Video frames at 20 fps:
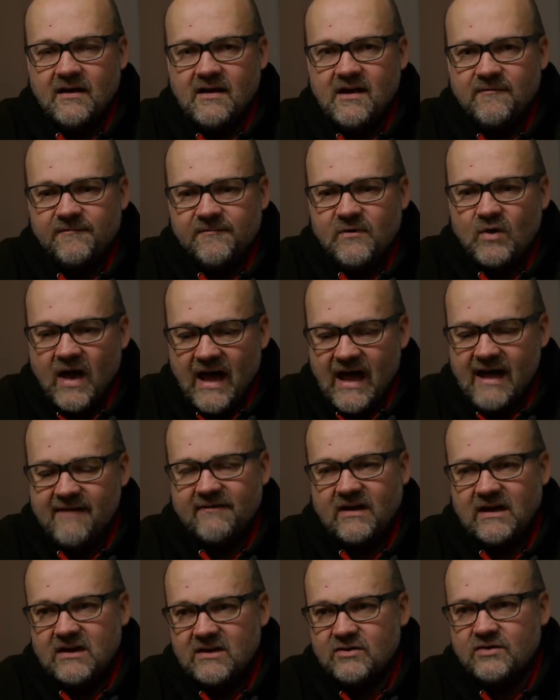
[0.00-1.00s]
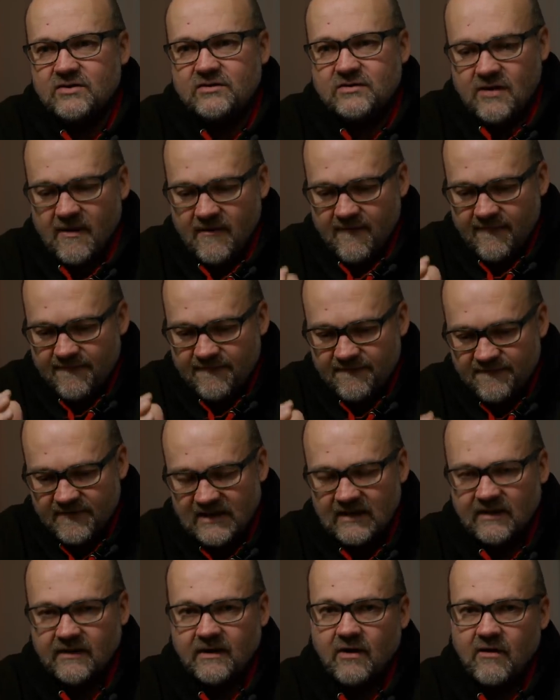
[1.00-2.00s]
if you have a good
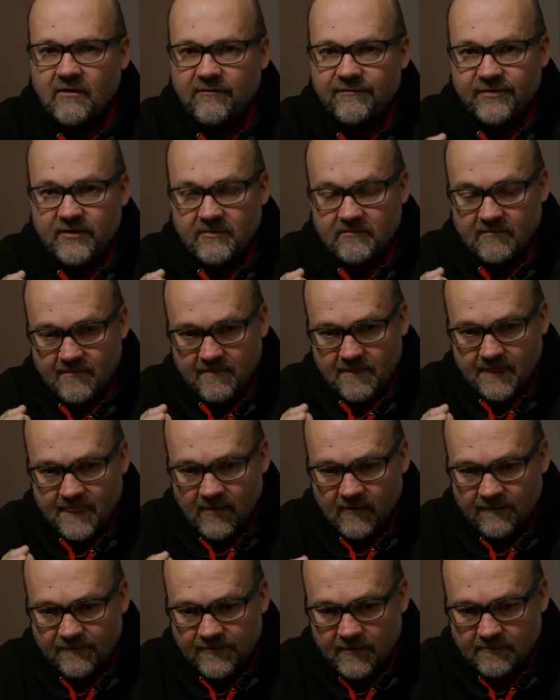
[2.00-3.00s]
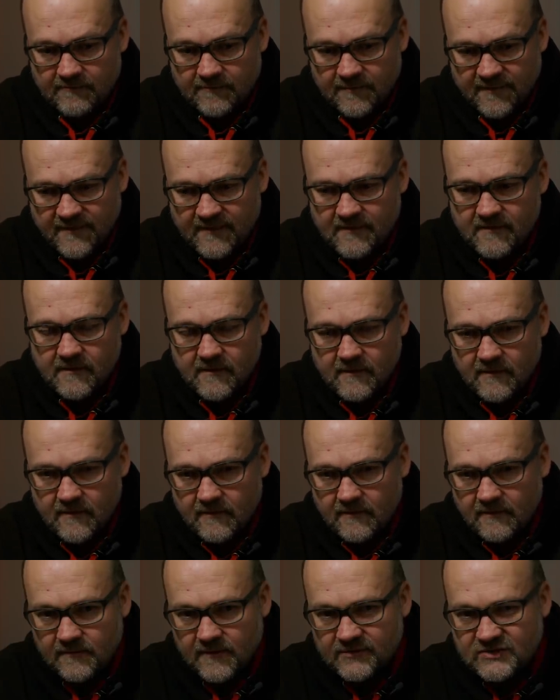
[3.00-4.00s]
feeling of
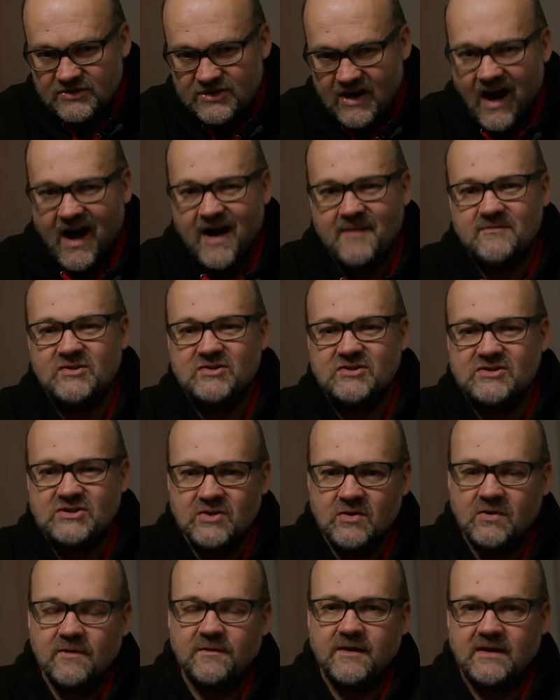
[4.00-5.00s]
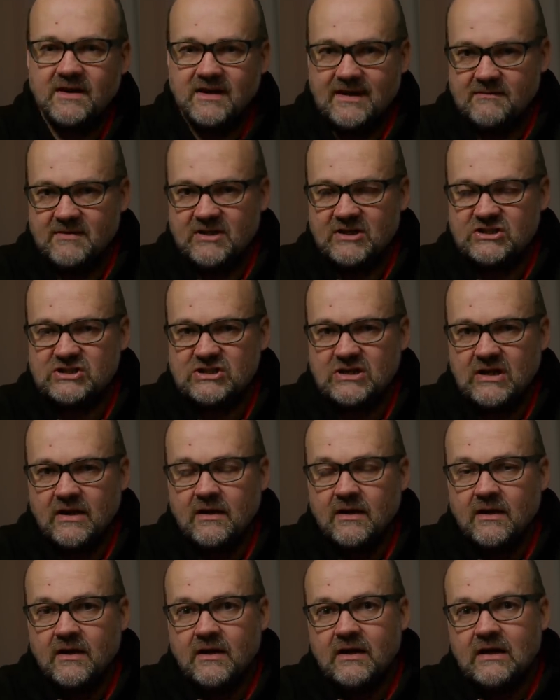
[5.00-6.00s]
the time you took the image
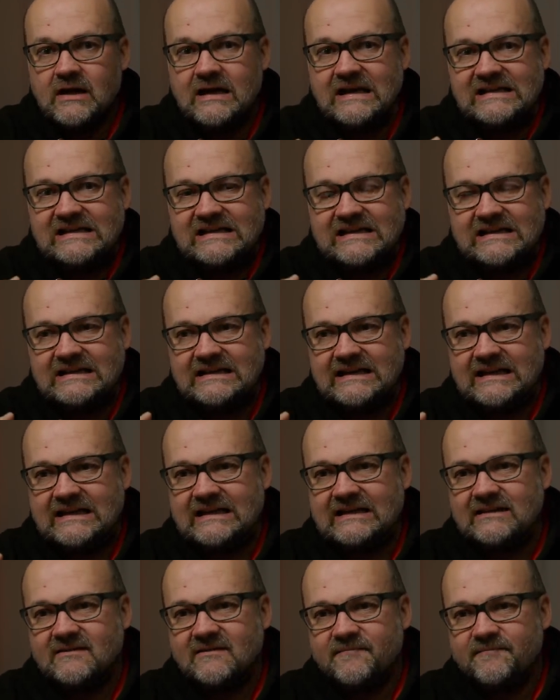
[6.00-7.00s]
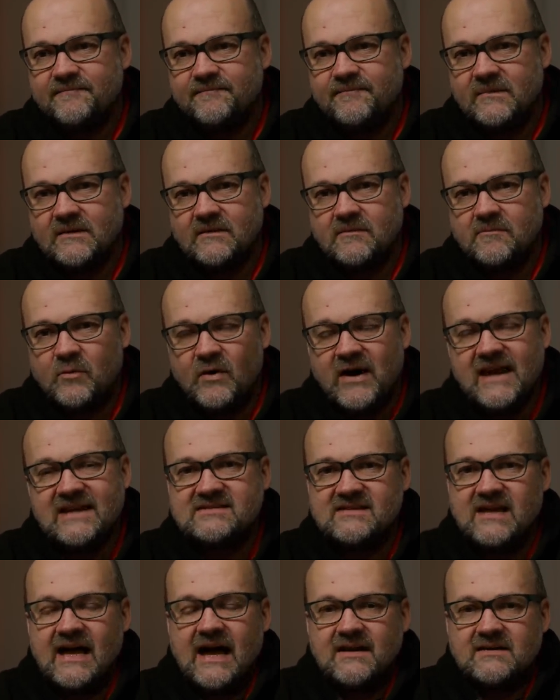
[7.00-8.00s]
and
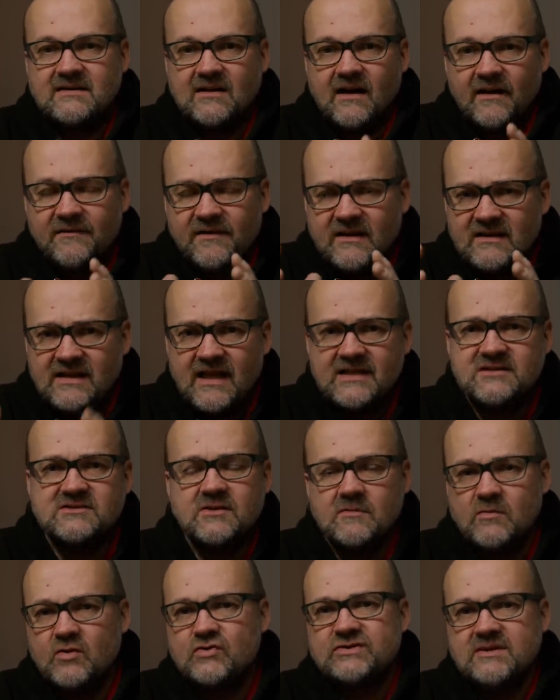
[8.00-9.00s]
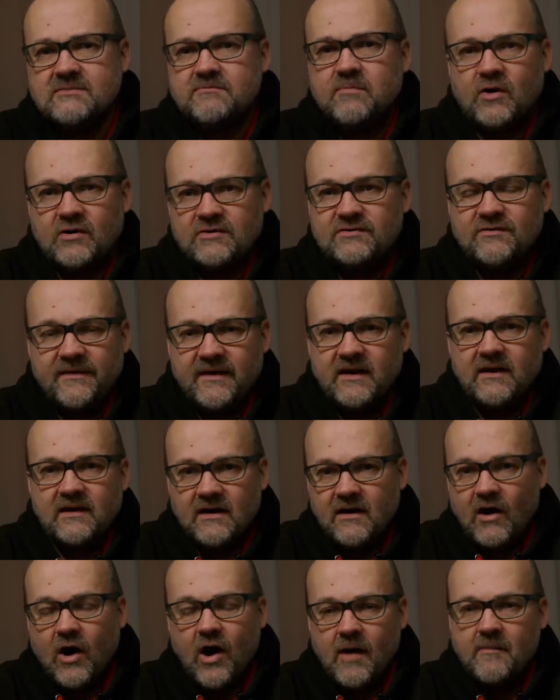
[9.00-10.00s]
praise that, I think that's the most important thing
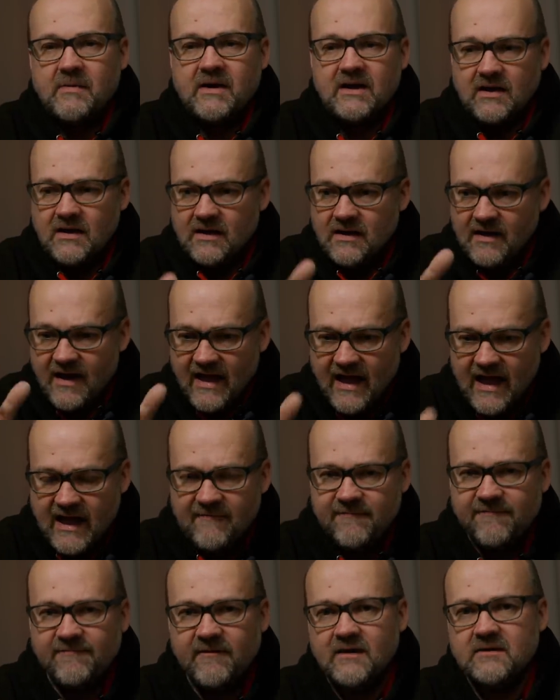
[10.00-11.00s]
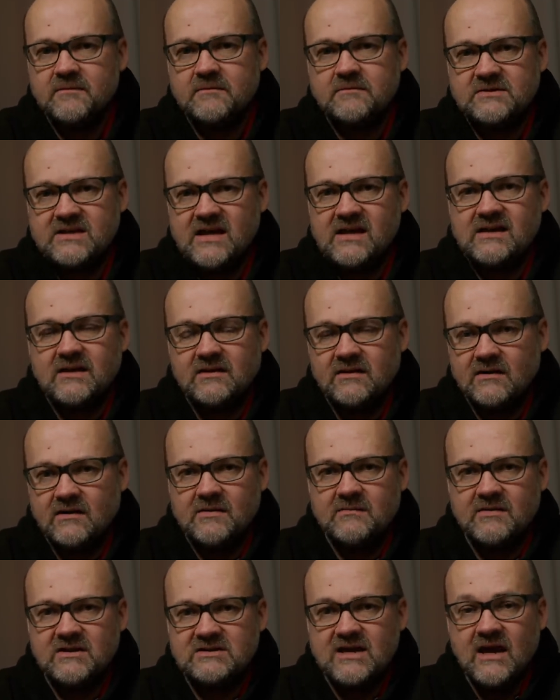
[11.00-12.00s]
in a hobby. Have fun taking the
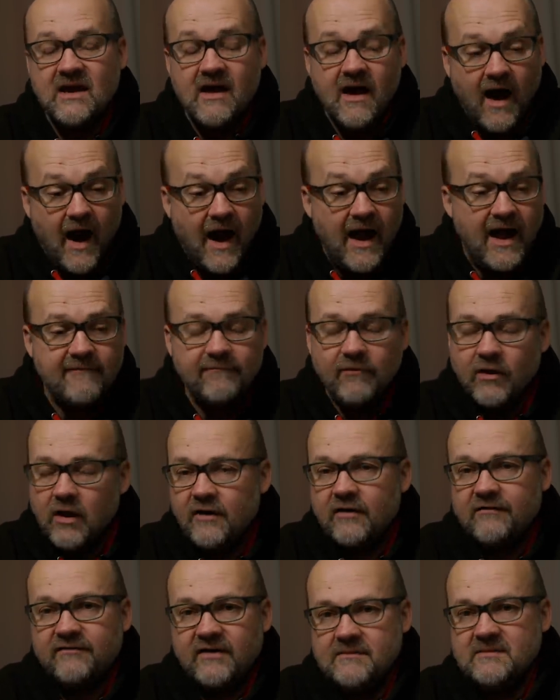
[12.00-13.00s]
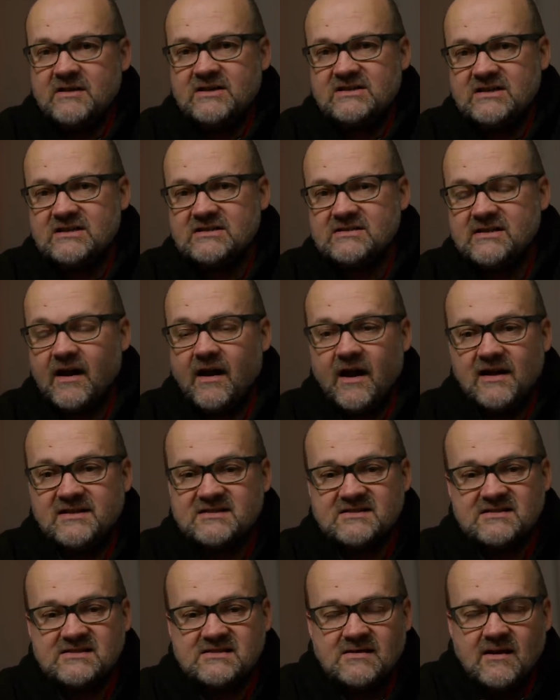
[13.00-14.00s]
image. I have a lot of images that I
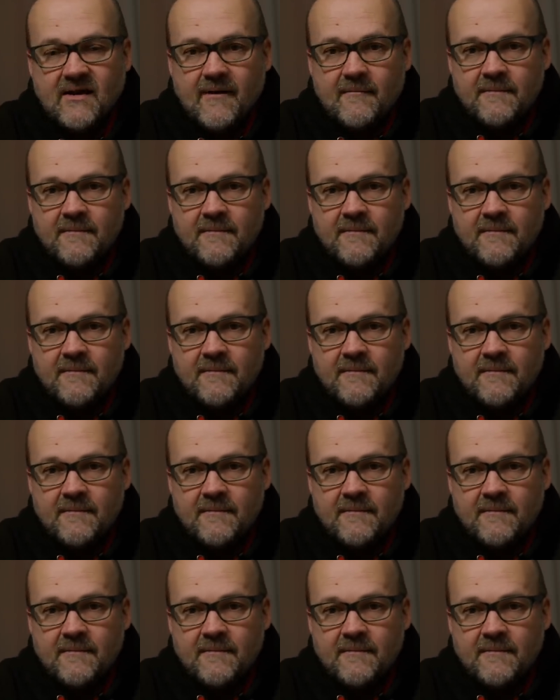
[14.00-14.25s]
just